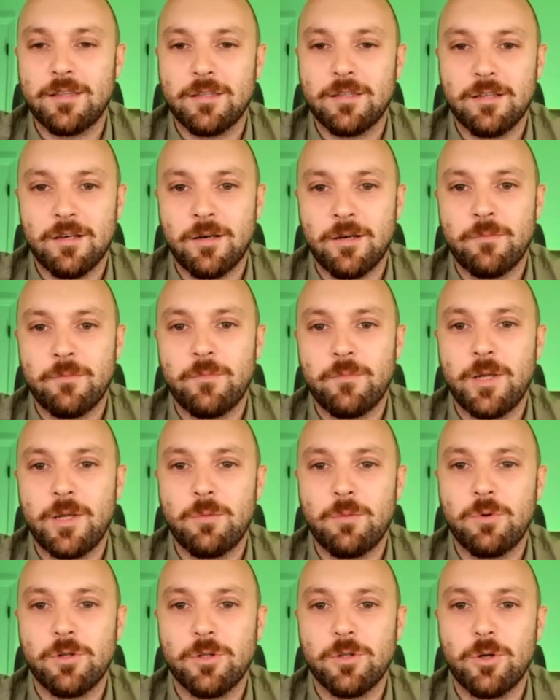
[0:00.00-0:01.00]
um, it will
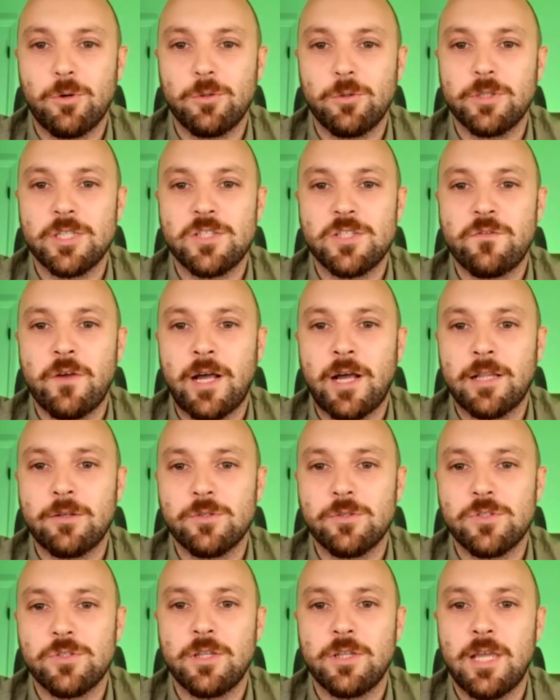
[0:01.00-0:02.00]
hold its value. So
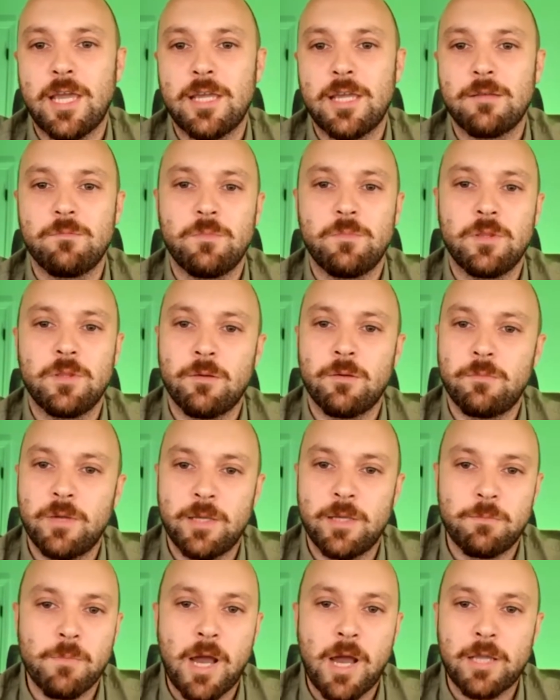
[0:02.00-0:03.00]
they, the, it
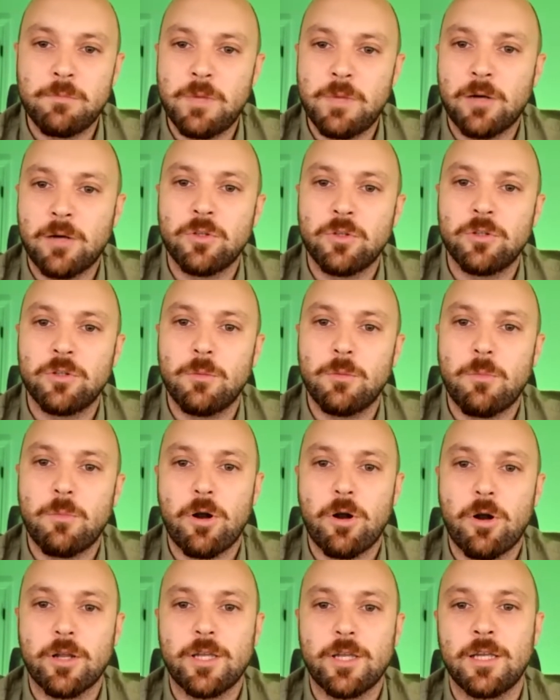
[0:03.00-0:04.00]
might be out on the
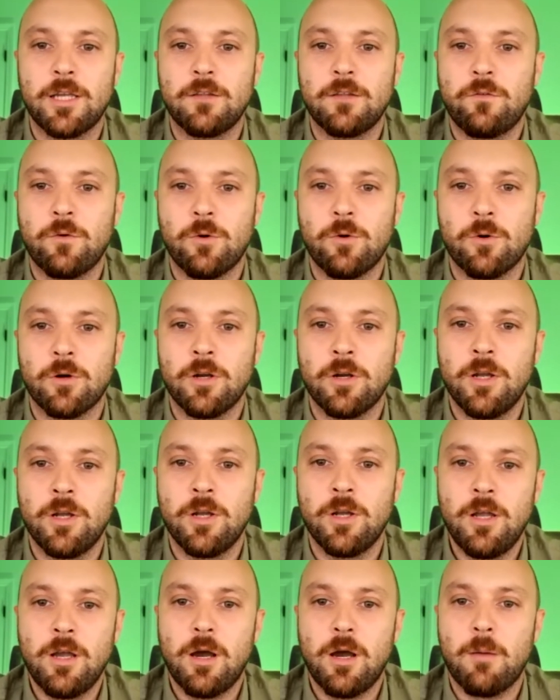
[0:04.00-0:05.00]
market for
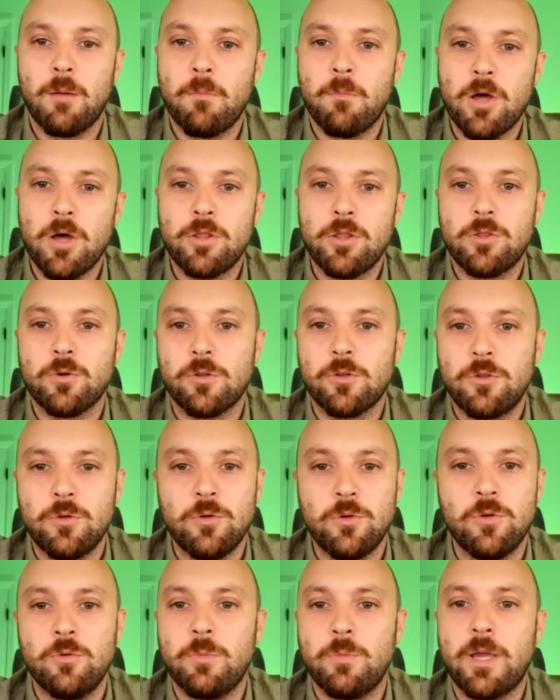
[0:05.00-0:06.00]
a month or two,
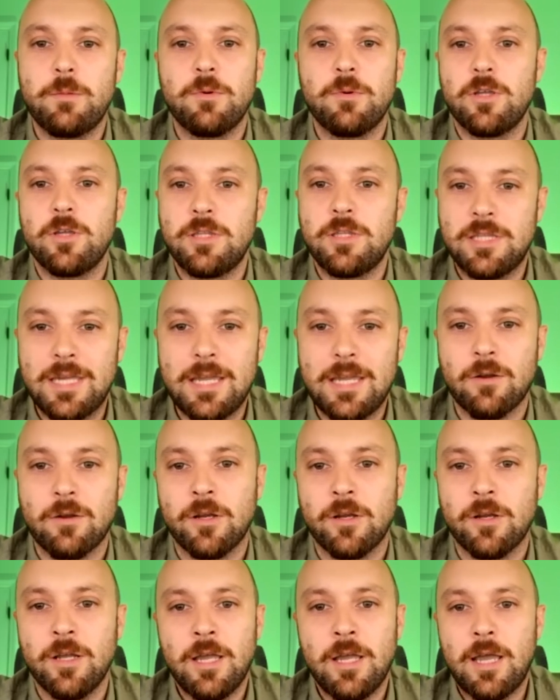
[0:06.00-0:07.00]
maybe a year,
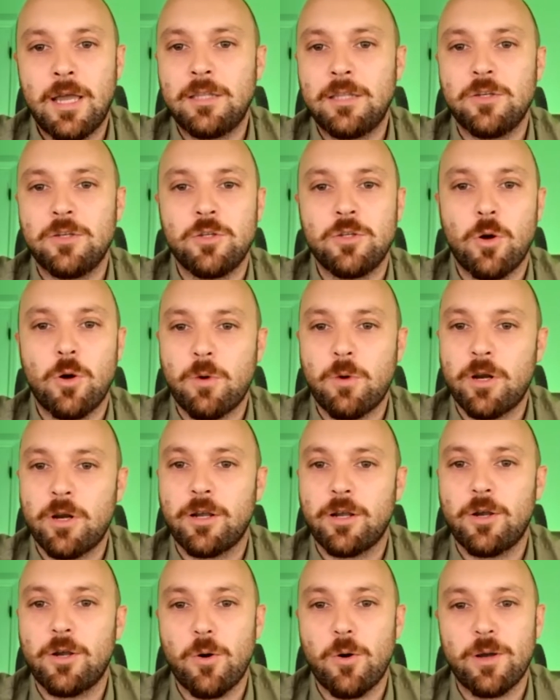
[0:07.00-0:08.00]
and you don't want to
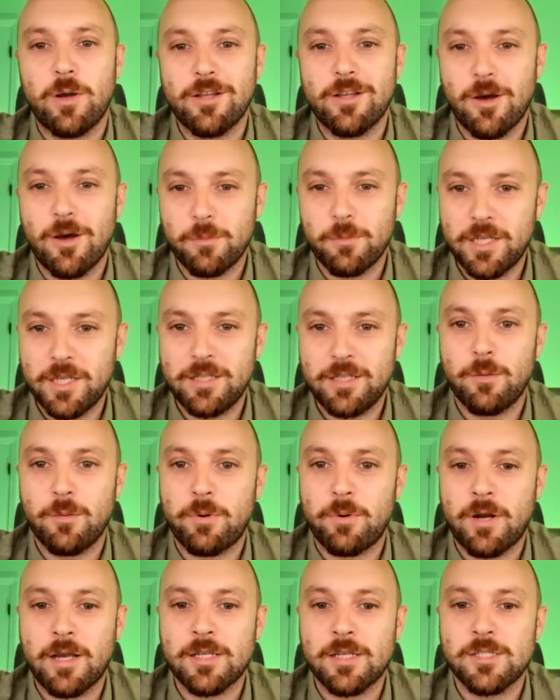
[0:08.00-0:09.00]
go and update the
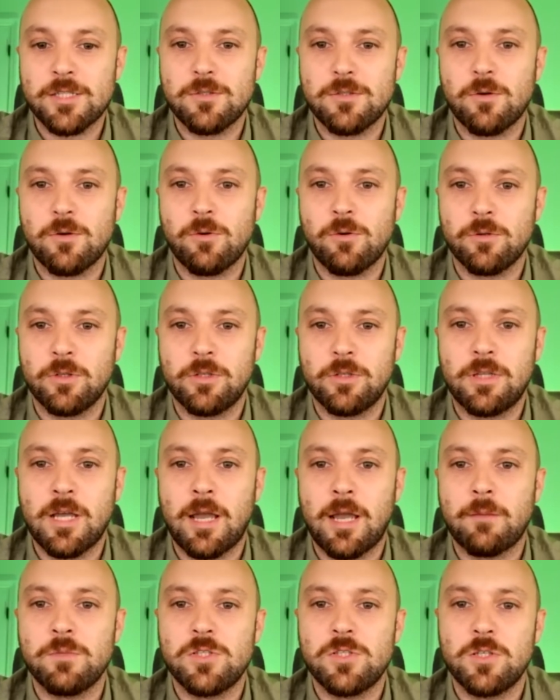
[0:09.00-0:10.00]
price all the time.
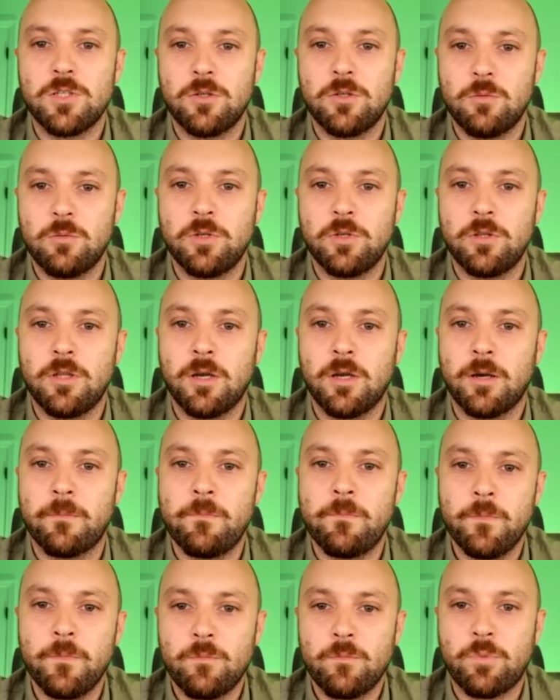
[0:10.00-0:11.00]
So you would um,
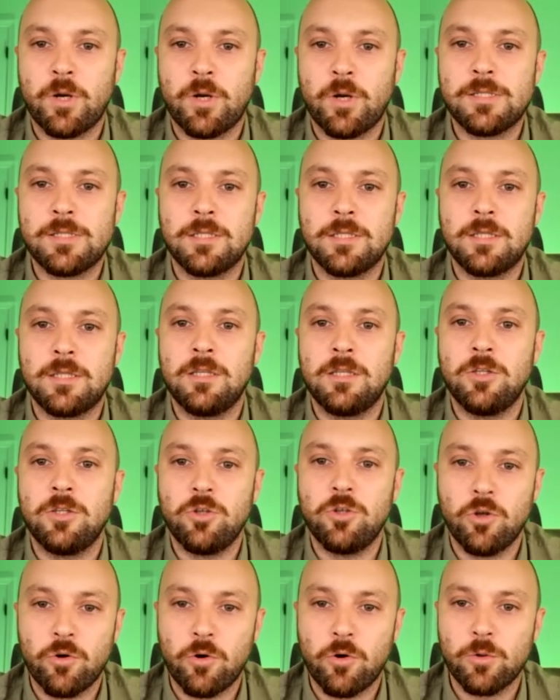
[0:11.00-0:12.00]
price it in
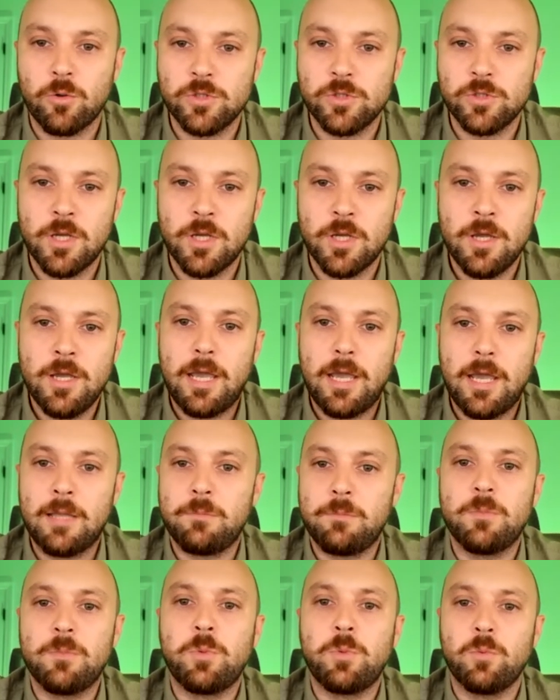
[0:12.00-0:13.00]
euros, and
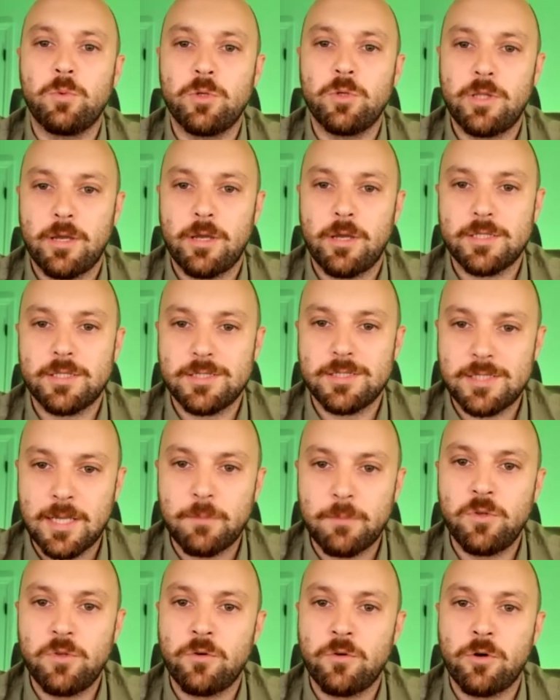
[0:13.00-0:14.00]
people would accept
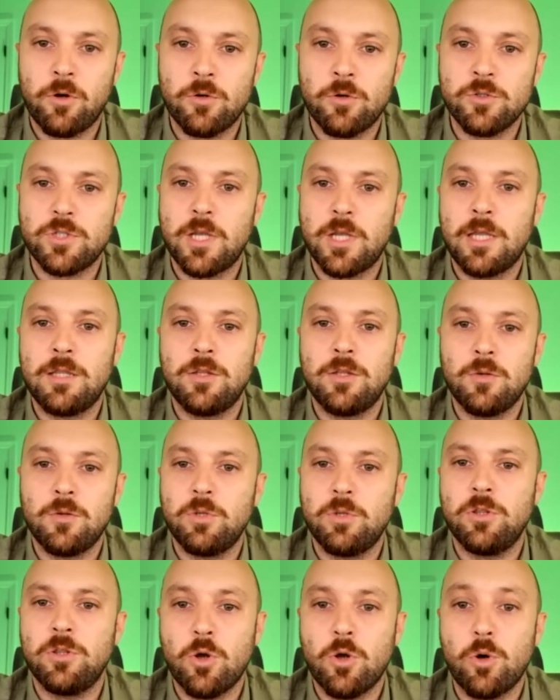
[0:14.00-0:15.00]
euros, and you would
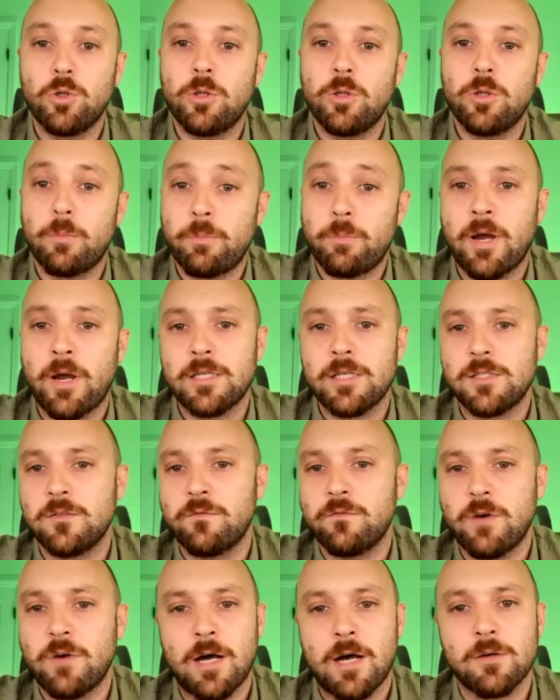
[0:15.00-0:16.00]
know the price of
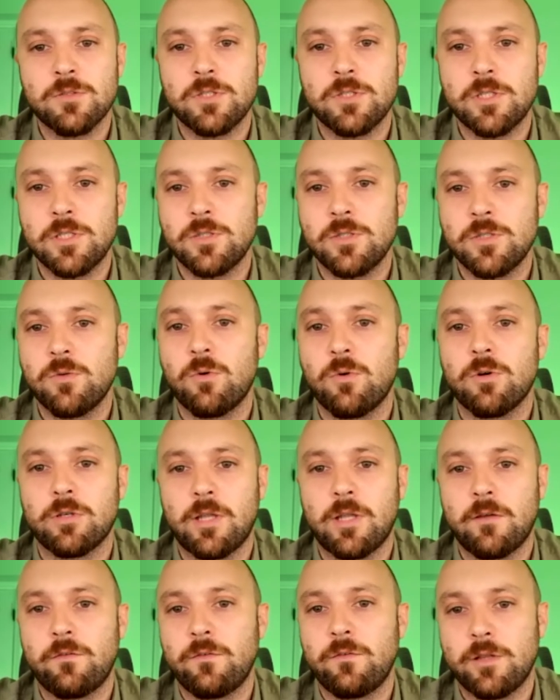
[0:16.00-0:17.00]
houses or
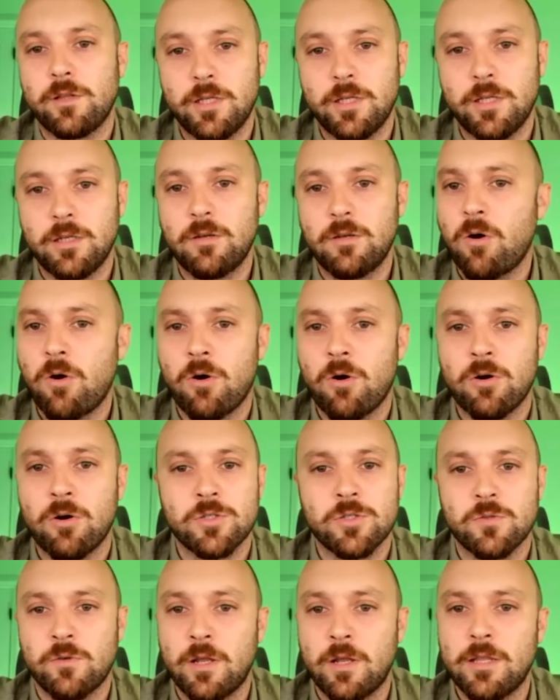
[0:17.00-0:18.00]
definitely cars or
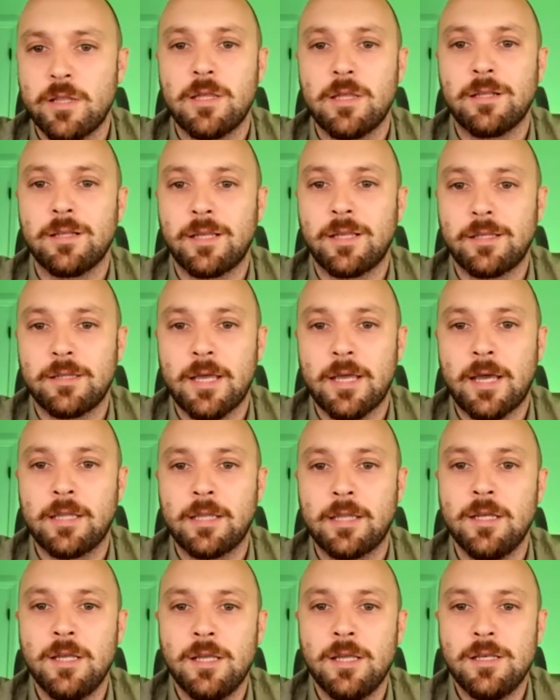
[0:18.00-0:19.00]
anything like that
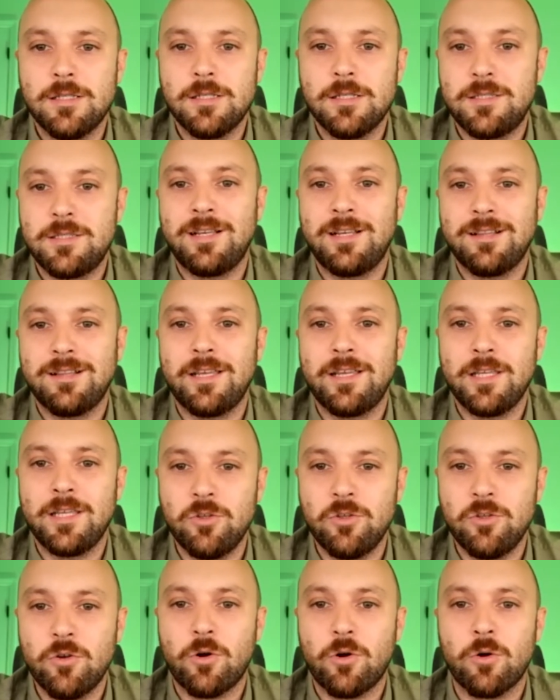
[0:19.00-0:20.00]
still in
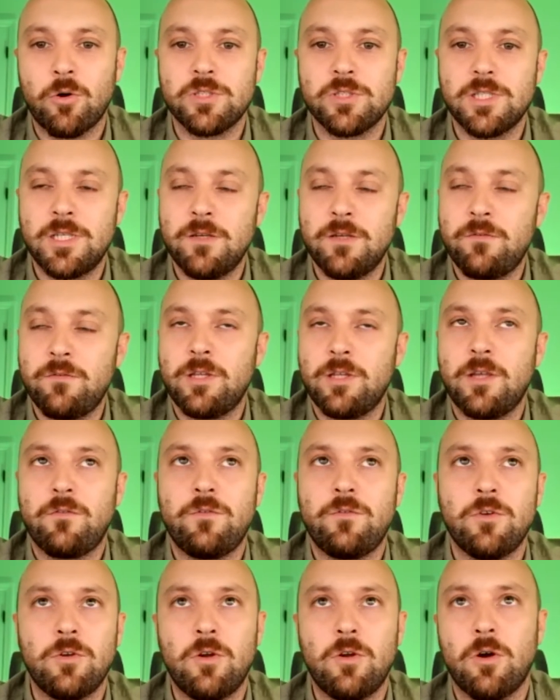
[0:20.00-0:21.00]
euros. Even if you
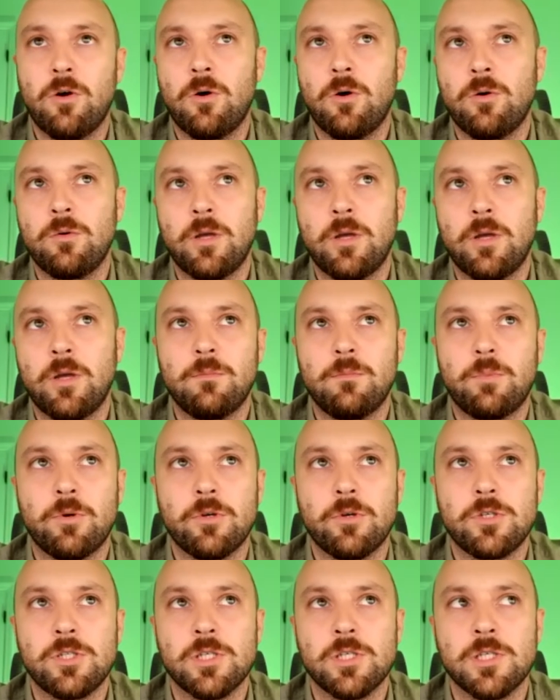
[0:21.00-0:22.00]
go and
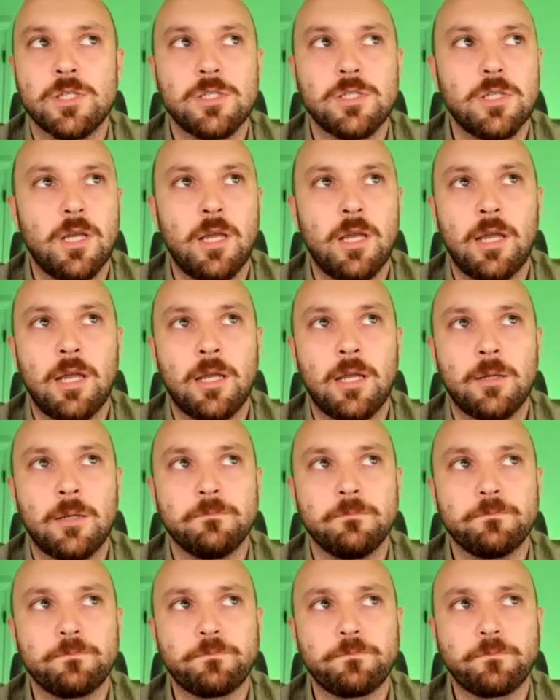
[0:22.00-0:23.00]
purchase a,
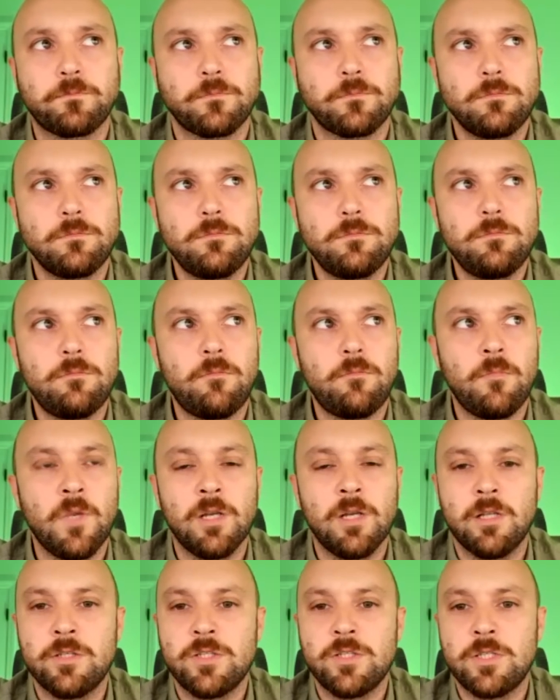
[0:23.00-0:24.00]

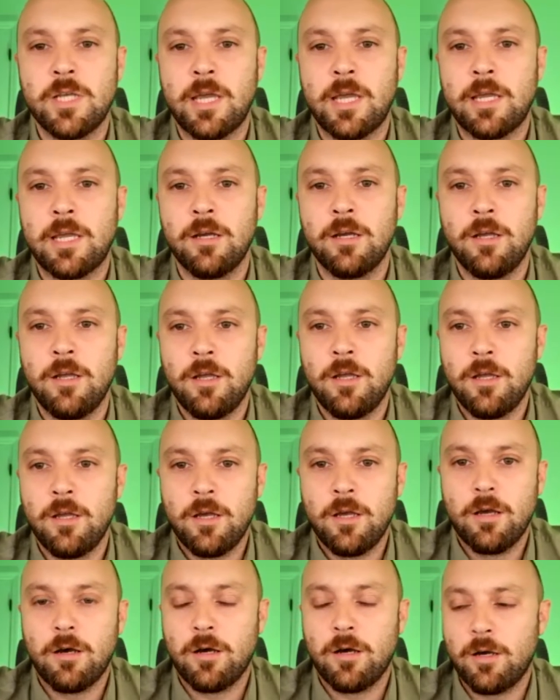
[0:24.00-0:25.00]
let's say,
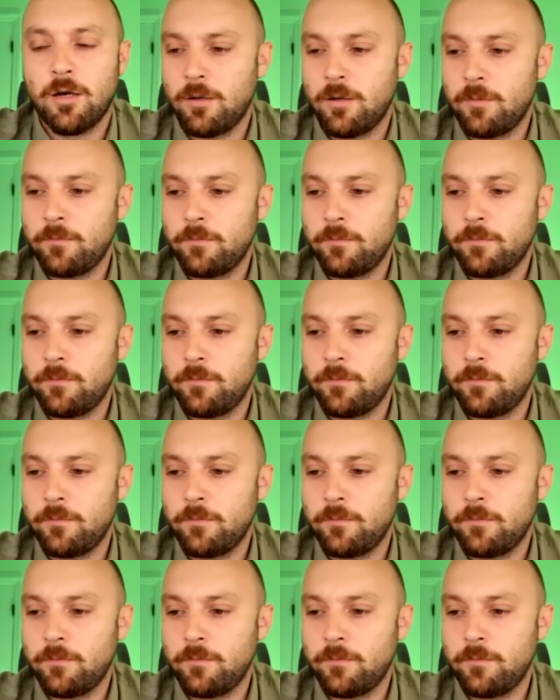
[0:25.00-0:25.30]
Um,